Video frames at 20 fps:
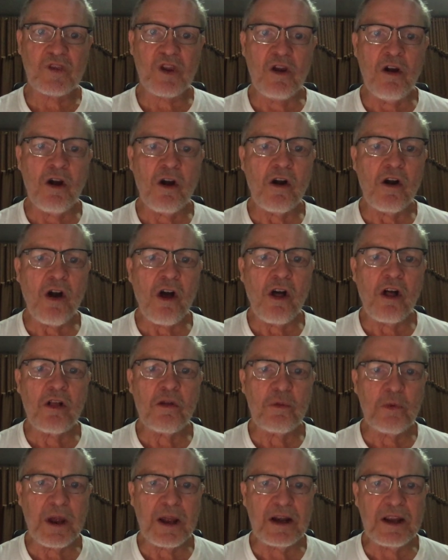are
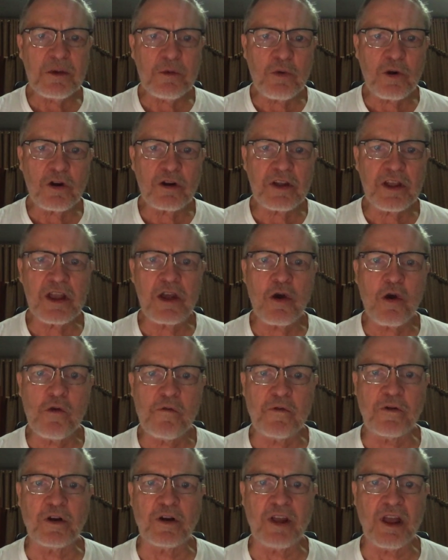already working
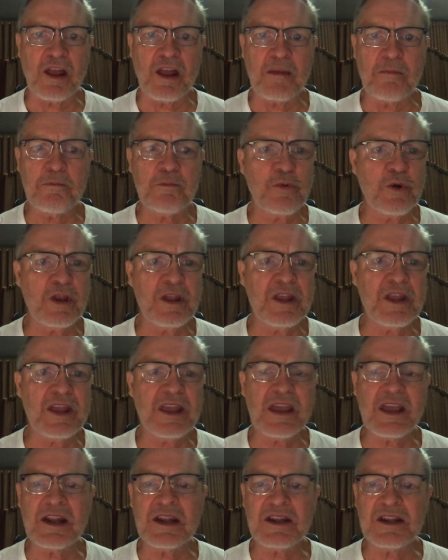overtime
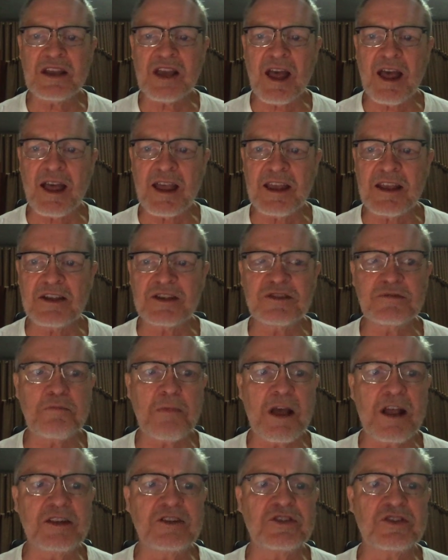bringing in Gaia's
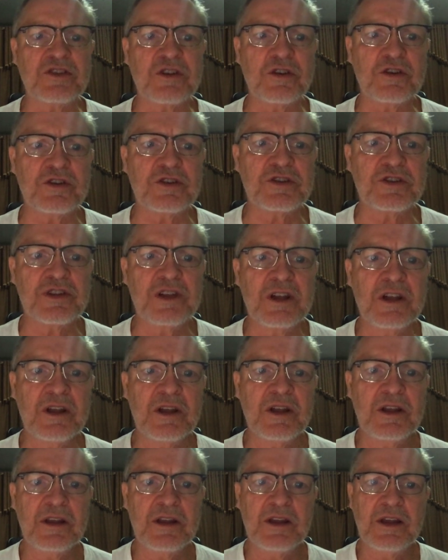monsters.
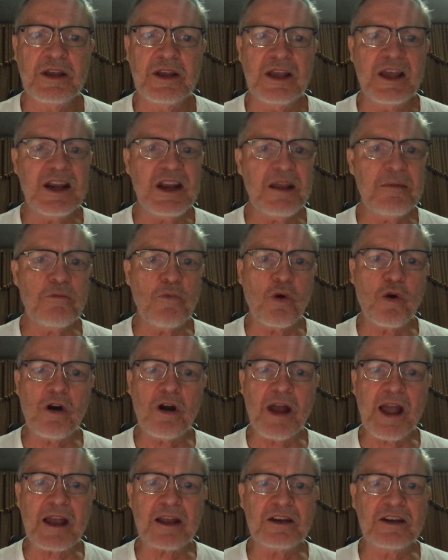Any
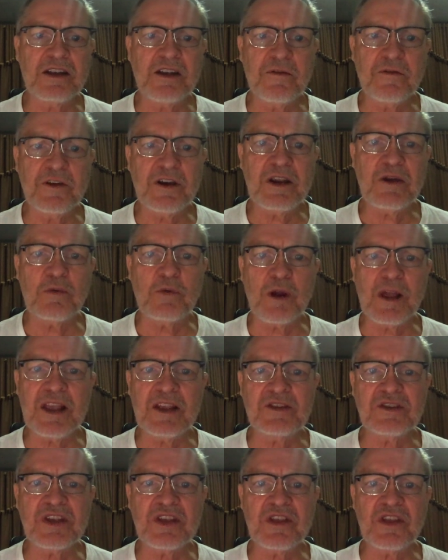more activity
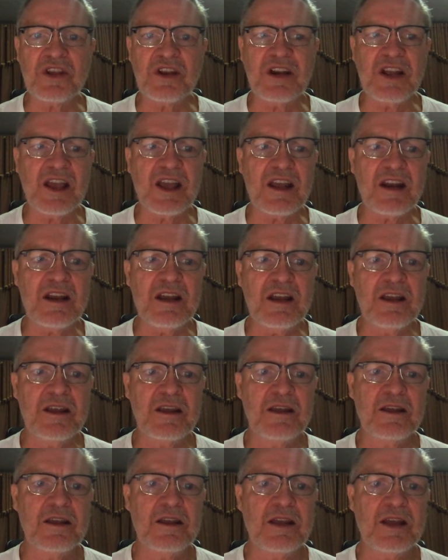raising the dead,
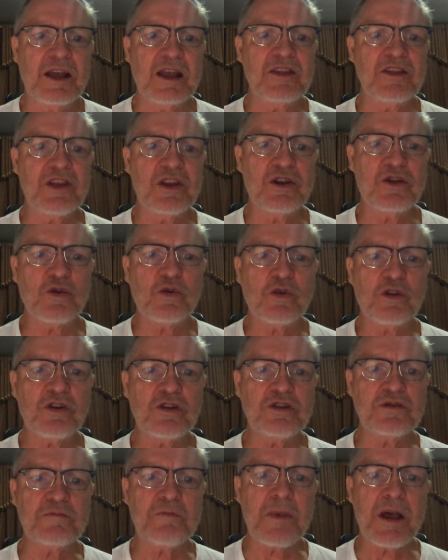and the
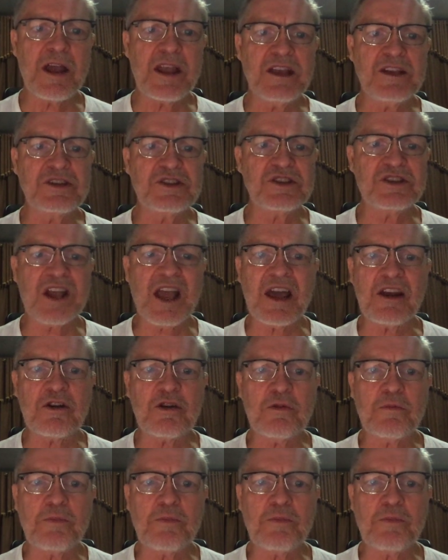doors might shatter